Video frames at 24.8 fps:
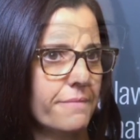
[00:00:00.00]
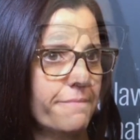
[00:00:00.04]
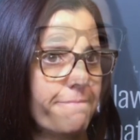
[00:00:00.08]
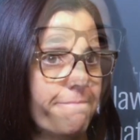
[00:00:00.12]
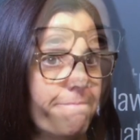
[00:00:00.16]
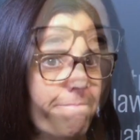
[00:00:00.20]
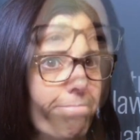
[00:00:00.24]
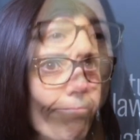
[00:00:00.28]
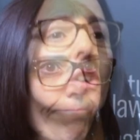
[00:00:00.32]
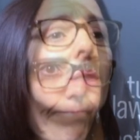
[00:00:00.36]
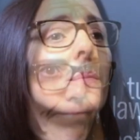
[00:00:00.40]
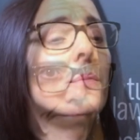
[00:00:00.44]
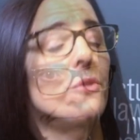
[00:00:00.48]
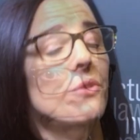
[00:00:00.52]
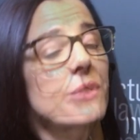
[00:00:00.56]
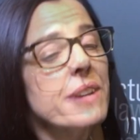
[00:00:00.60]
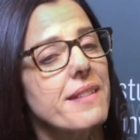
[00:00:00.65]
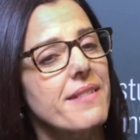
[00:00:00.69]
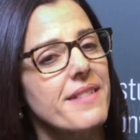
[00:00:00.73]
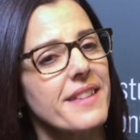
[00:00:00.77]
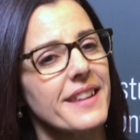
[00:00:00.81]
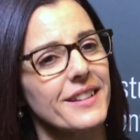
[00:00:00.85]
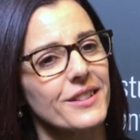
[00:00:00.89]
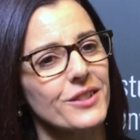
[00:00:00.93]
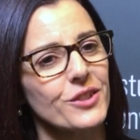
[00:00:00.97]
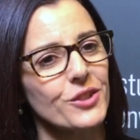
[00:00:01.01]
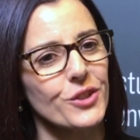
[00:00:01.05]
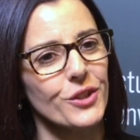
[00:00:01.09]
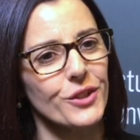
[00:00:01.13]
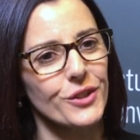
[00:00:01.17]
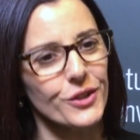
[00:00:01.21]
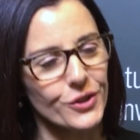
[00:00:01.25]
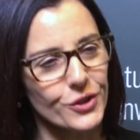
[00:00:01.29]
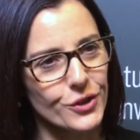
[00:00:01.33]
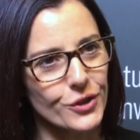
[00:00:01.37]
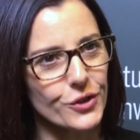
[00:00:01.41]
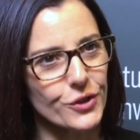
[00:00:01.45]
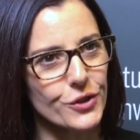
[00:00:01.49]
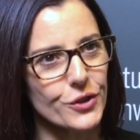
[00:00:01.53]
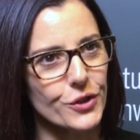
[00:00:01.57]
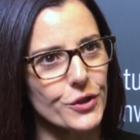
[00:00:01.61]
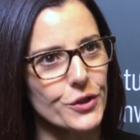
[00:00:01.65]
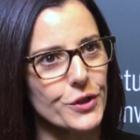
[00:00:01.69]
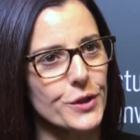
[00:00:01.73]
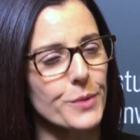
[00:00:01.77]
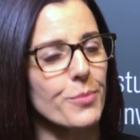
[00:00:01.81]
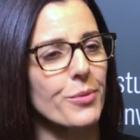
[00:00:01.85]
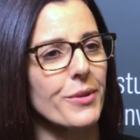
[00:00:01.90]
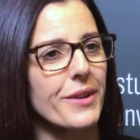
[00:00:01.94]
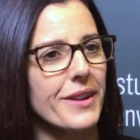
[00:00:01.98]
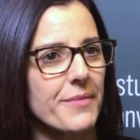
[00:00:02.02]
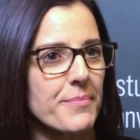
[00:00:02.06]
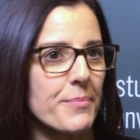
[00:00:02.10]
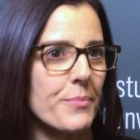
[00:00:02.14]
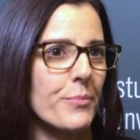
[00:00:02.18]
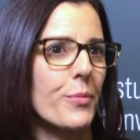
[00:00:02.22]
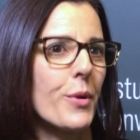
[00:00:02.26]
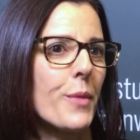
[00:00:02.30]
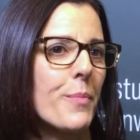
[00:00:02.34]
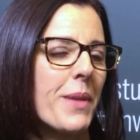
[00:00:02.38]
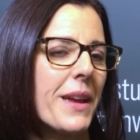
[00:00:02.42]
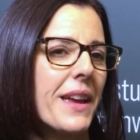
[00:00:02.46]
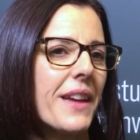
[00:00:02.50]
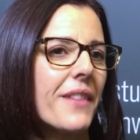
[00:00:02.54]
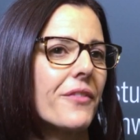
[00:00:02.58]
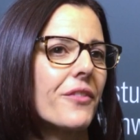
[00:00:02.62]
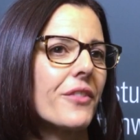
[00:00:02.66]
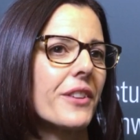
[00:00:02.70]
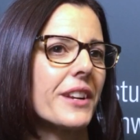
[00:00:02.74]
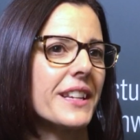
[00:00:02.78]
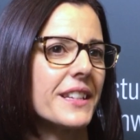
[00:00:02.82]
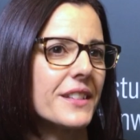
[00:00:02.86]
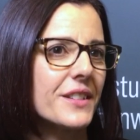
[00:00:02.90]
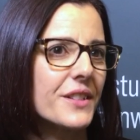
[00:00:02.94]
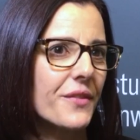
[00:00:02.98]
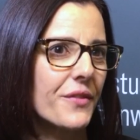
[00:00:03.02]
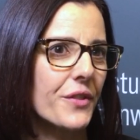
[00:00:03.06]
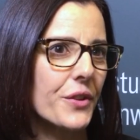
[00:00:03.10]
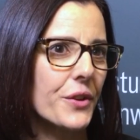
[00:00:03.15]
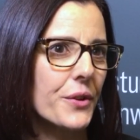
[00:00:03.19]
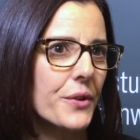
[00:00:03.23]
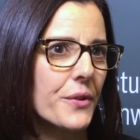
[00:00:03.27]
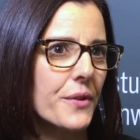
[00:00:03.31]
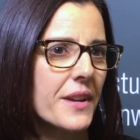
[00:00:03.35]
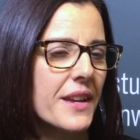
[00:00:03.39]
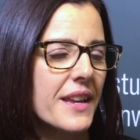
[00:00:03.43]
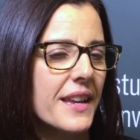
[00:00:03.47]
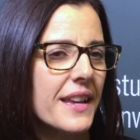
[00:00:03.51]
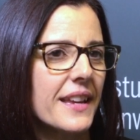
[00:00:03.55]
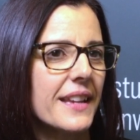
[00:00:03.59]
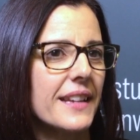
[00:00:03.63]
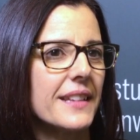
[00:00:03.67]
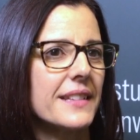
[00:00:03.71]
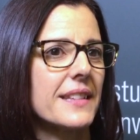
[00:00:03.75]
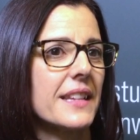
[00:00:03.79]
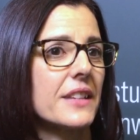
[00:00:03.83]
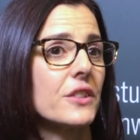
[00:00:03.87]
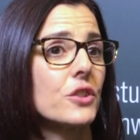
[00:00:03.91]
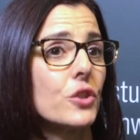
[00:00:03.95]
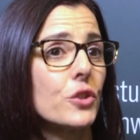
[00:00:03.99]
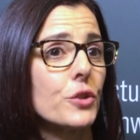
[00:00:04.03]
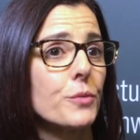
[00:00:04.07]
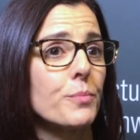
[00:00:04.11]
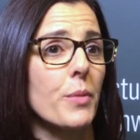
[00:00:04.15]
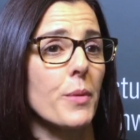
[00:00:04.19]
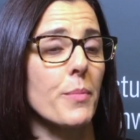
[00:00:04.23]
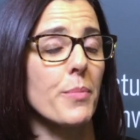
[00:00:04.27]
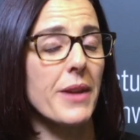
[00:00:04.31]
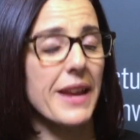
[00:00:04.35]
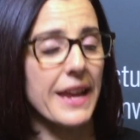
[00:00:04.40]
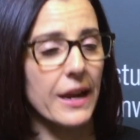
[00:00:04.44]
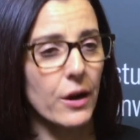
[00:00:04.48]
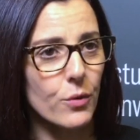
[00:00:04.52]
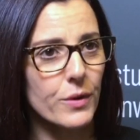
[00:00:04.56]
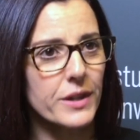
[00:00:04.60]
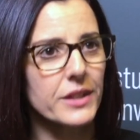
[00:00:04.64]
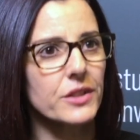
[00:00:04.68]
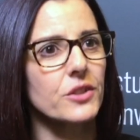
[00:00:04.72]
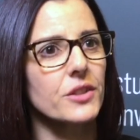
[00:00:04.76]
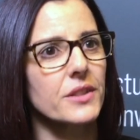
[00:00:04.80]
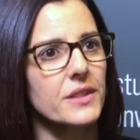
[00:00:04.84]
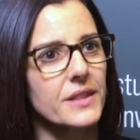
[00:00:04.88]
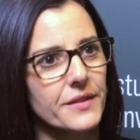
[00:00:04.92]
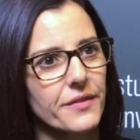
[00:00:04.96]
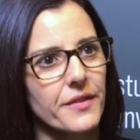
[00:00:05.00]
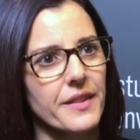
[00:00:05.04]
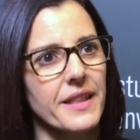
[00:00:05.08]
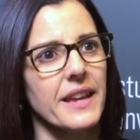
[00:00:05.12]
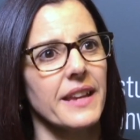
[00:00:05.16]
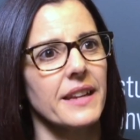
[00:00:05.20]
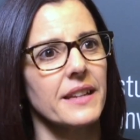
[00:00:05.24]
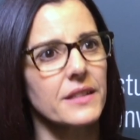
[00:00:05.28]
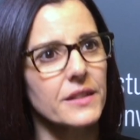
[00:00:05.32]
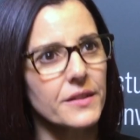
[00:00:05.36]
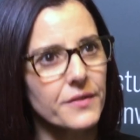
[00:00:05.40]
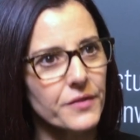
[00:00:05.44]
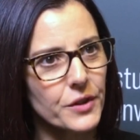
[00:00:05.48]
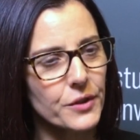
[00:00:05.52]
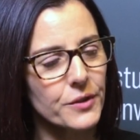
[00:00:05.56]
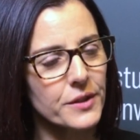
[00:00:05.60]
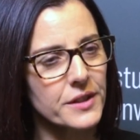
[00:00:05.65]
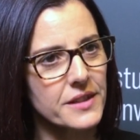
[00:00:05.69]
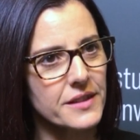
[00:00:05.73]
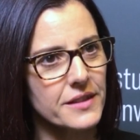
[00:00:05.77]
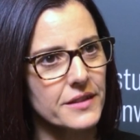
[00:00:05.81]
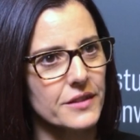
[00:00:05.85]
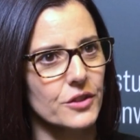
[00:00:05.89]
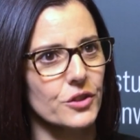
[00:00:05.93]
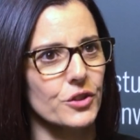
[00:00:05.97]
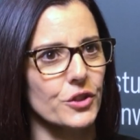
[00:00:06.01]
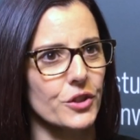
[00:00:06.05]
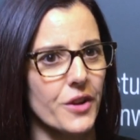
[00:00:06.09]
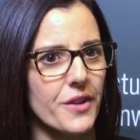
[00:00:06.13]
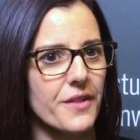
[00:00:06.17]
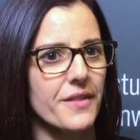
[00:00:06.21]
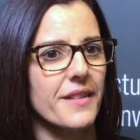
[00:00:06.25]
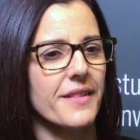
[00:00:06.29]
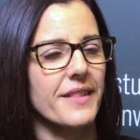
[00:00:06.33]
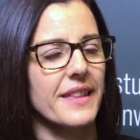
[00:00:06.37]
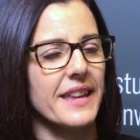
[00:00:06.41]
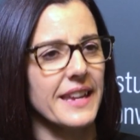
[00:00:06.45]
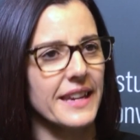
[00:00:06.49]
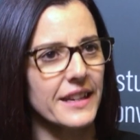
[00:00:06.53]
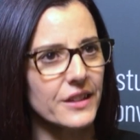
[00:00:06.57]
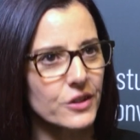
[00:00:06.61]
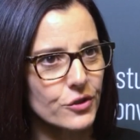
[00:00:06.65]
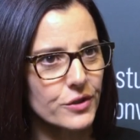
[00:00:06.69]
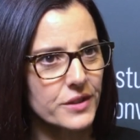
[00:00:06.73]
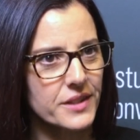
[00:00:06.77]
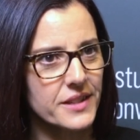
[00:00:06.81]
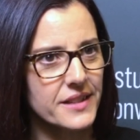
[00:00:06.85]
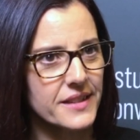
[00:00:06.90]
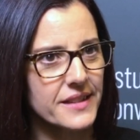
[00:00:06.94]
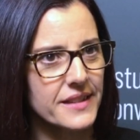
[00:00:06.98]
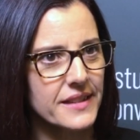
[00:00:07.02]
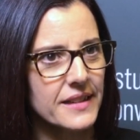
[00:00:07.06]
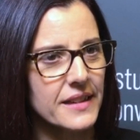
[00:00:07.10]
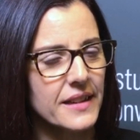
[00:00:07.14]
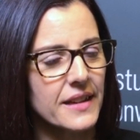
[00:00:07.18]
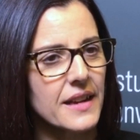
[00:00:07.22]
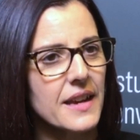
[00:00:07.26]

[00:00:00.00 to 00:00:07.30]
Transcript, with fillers: The top three things students should do to prepare for an interview is they should prepare questions for their interviewers to show that they're interested.